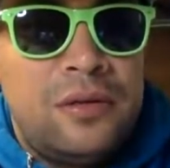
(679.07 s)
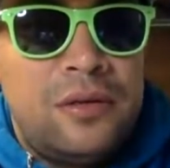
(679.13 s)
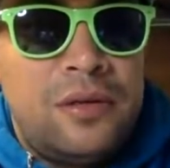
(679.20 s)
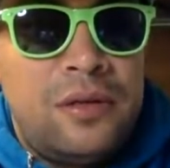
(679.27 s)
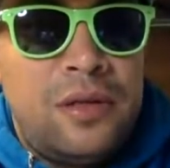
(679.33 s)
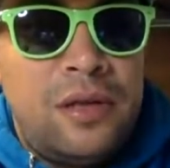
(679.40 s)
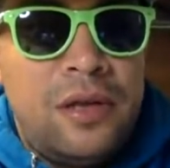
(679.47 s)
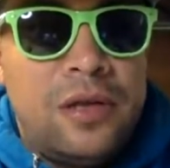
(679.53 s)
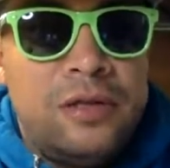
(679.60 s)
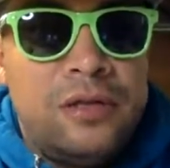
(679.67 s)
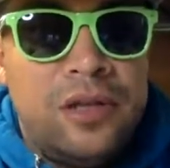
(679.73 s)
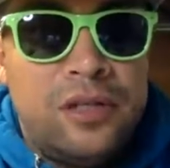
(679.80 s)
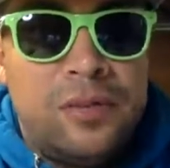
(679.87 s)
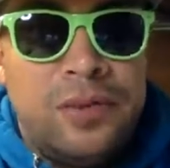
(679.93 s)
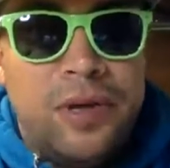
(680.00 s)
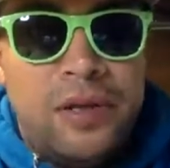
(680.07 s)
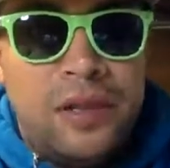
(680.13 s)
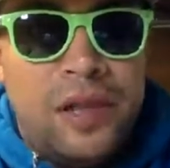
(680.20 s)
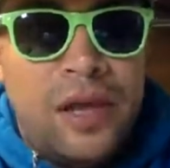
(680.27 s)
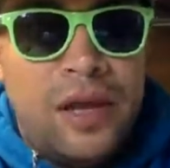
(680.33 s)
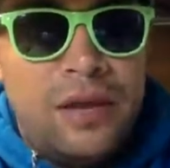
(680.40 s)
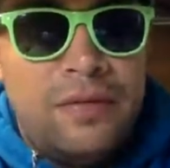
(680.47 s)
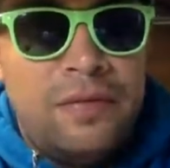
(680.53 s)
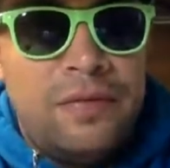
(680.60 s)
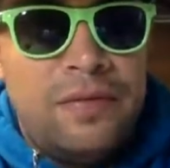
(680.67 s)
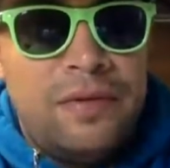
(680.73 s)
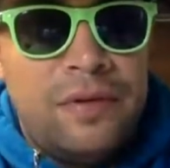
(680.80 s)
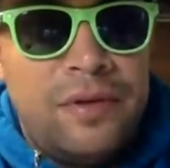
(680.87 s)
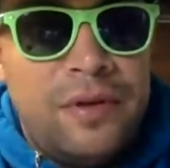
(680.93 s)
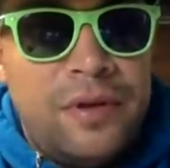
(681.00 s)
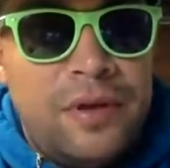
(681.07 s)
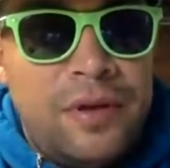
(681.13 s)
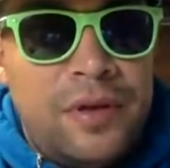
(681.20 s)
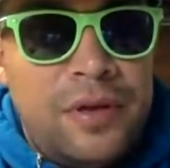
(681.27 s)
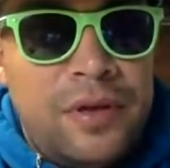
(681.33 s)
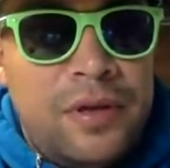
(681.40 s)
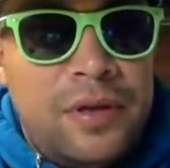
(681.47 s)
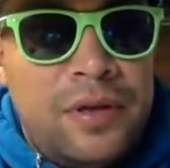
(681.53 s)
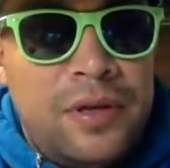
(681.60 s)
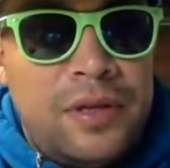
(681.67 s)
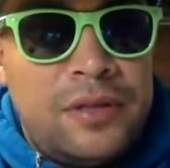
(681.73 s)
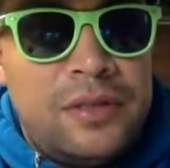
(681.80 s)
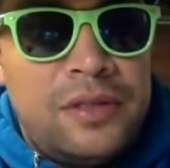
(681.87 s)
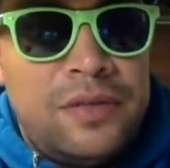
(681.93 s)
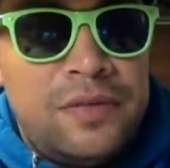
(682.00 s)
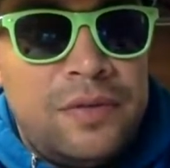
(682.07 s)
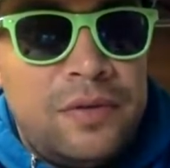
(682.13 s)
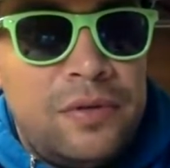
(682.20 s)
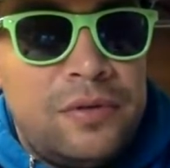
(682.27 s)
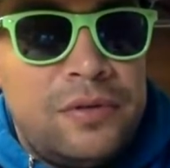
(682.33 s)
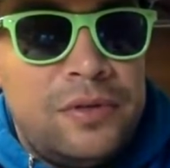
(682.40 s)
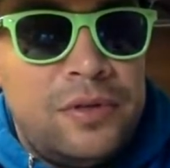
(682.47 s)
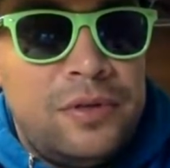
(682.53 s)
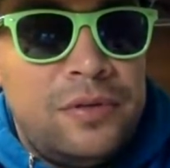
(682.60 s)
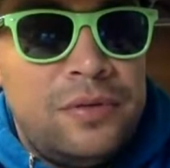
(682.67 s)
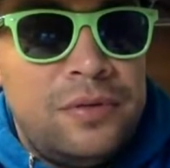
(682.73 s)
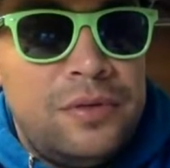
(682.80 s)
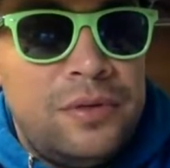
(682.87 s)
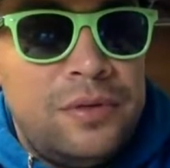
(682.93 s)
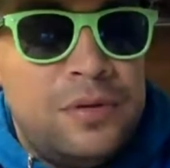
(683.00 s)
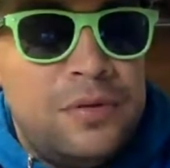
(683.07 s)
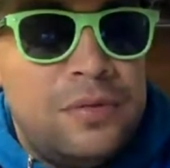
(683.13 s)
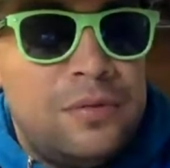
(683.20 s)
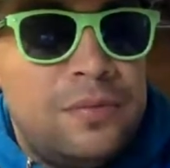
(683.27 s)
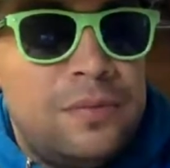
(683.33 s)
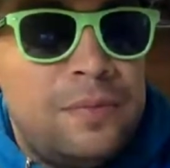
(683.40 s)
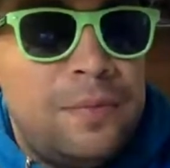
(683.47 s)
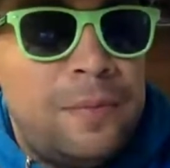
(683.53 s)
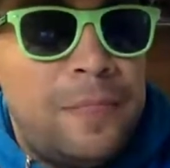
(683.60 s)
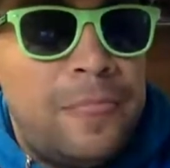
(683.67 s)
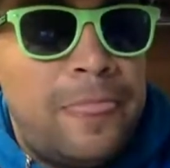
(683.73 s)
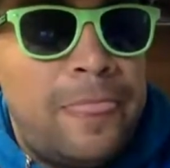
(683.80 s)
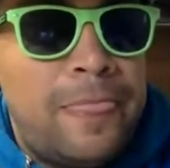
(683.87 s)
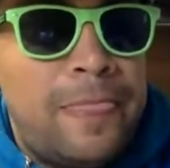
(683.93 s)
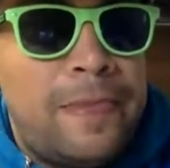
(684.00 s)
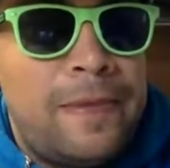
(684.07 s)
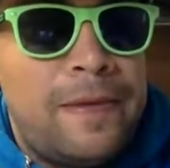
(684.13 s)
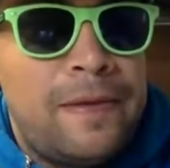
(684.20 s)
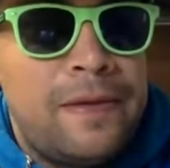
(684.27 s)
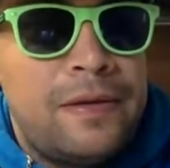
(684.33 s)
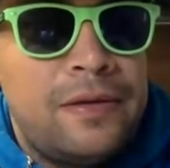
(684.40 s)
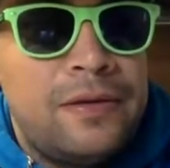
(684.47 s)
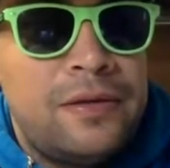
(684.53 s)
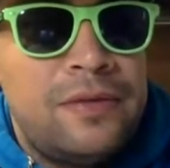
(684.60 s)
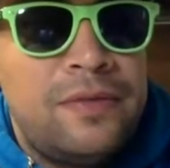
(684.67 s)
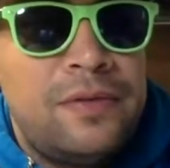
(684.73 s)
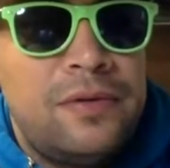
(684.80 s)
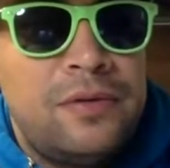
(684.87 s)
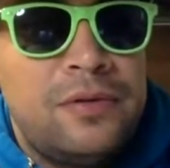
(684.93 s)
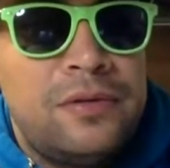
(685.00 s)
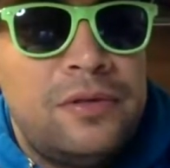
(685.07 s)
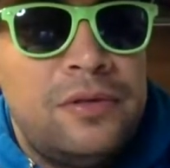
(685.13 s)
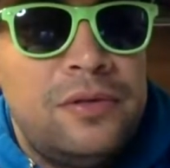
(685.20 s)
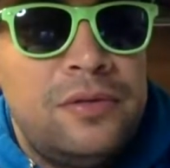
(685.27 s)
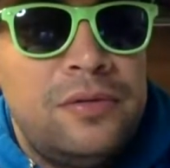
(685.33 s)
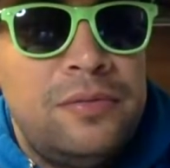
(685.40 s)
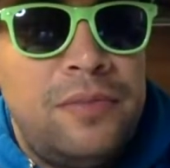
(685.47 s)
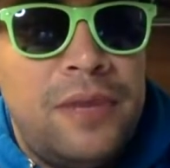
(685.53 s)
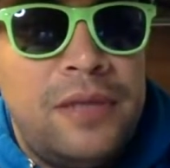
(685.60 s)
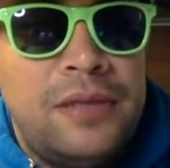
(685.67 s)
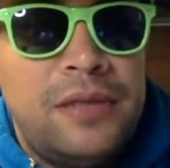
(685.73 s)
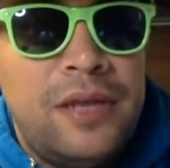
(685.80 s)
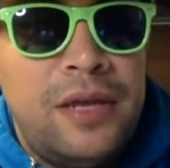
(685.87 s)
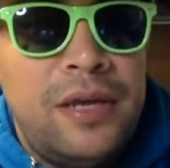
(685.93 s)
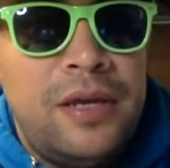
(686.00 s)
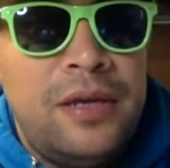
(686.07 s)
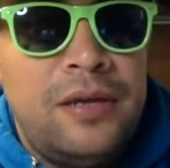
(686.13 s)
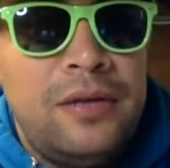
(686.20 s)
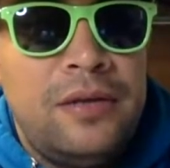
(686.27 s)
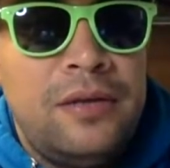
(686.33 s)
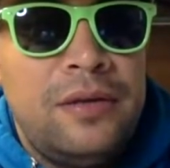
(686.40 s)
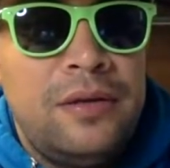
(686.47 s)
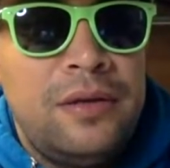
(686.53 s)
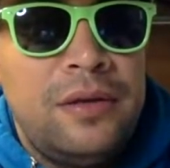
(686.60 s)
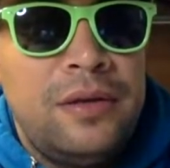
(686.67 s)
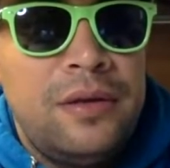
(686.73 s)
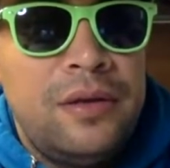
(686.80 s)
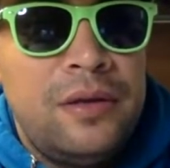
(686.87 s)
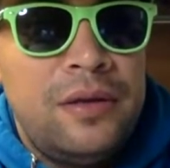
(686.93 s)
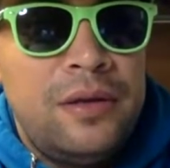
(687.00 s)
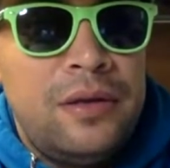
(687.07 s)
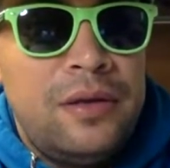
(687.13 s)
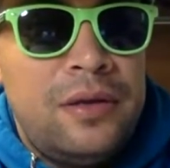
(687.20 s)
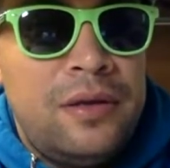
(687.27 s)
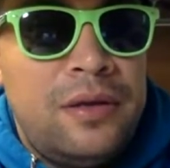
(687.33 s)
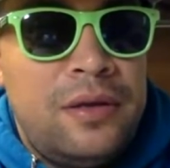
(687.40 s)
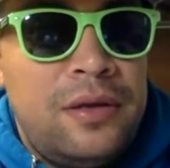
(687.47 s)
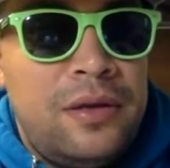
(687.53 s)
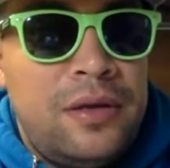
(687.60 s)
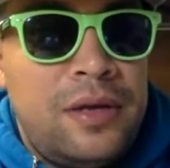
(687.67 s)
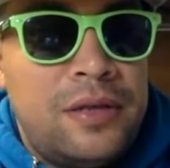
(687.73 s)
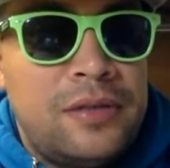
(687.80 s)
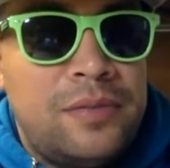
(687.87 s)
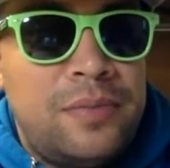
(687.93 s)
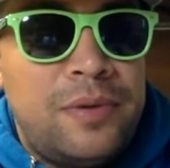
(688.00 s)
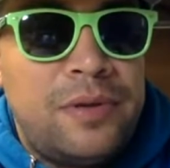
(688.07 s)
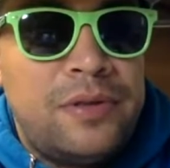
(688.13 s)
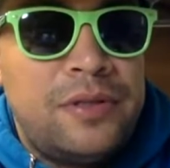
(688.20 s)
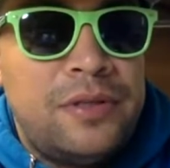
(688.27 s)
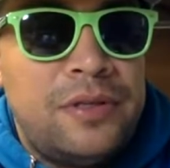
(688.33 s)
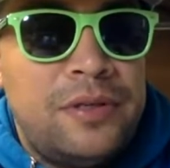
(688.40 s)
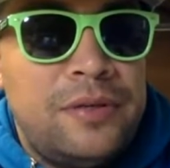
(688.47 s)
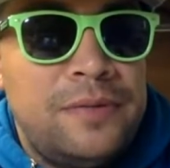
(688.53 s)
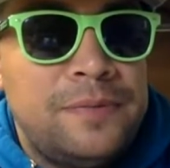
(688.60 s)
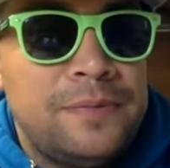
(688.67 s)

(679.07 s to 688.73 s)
A lot of adjustment in life. It's difficult to do, difficult to maintain as a person.